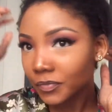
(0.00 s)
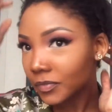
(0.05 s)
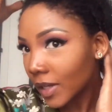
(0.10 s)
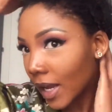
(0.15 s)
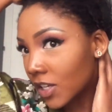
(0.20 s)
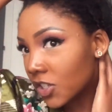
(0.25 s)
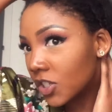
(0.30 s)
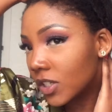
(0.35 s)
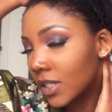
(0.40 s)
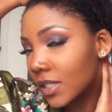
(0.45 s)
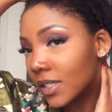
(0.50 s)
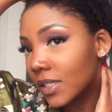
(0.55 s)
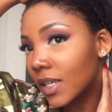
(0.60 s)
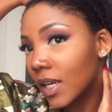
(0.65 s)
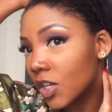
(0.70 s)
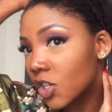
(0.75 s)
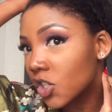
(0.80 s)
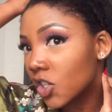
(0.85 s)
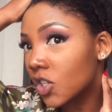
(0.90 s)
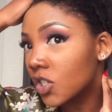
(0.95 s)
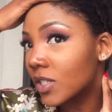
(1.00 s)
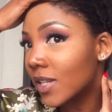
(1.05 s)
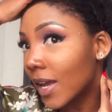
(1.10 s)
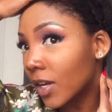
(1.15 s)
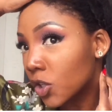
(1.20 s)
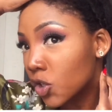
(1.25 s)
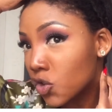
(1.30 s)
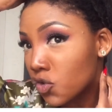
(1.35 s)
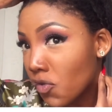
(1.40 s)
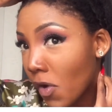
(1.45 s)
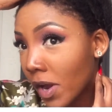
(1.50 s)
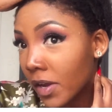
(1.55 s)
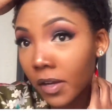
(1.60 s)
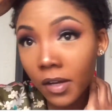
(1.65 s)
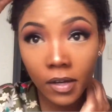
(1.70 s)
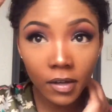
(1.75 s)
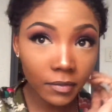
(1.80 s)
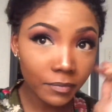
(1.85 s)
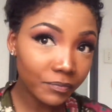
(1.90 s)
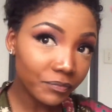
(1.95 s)
As you can see, she's like
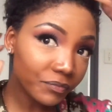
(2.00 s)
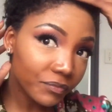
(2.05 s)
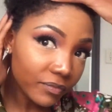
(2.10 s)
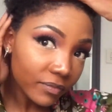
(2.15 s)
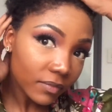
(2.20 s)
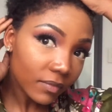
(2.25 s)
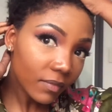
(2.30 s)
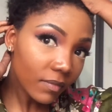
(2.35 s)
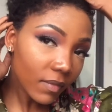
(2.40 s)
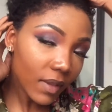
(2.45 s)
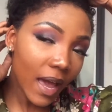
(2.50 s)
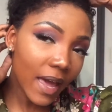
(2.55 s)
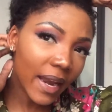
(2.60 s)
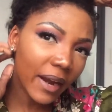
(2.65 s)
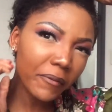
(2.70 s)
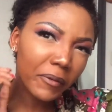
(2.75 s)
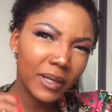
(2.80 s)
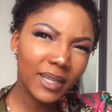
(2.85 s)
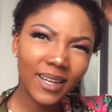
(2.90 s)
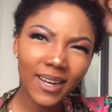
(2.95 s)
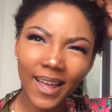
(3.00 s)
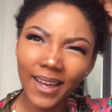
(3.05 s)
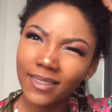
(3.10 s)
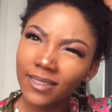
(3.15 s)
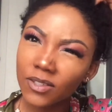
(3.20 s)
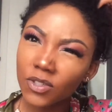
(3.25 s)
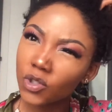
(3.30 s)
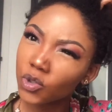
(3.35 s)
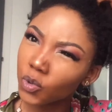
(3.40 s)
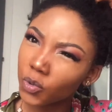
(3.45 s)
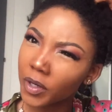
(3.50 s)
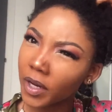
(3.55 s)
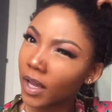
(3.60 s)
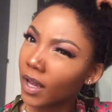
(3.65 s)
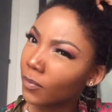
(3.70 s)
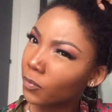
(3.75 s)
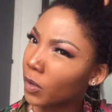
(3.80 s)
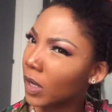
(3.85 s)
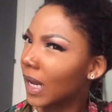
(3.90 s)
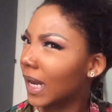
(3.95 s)
shrunk, and I really like the short hair.
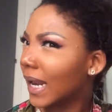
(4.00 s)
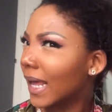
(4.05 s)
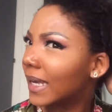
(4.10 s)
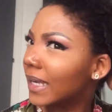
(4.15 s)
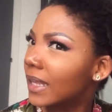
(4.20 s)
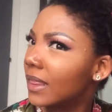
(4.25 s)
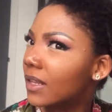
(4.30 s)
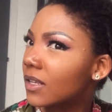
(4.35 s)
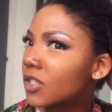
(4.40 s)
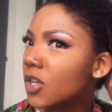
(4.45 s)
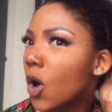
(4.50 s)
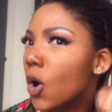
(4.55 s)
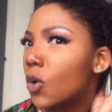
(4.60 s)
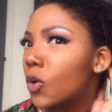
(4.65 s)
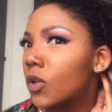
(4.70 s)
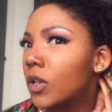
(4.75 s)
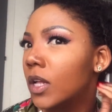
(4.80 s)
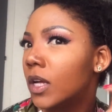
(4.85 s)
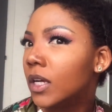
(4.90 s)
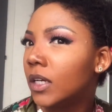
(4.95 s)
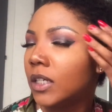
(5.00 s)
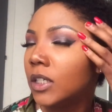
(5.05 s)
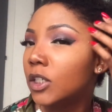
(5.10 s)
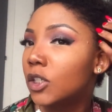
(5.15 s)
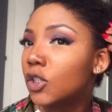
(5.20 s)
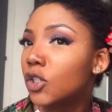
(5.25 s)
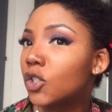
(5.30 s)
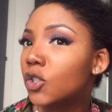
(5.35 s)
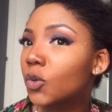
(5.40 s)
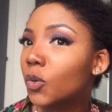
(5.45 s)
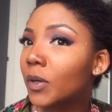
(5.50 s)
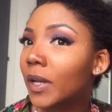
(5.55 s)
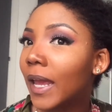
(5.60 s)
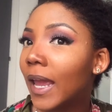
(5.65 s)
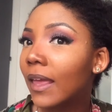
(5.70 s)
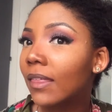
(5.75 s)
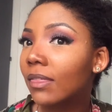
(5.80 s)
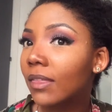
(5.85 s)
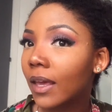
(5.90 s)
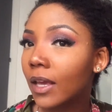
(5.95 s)
I'm really liking this whole short
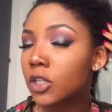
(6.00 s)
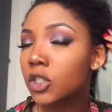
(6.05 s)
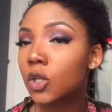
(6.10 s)
hair thing.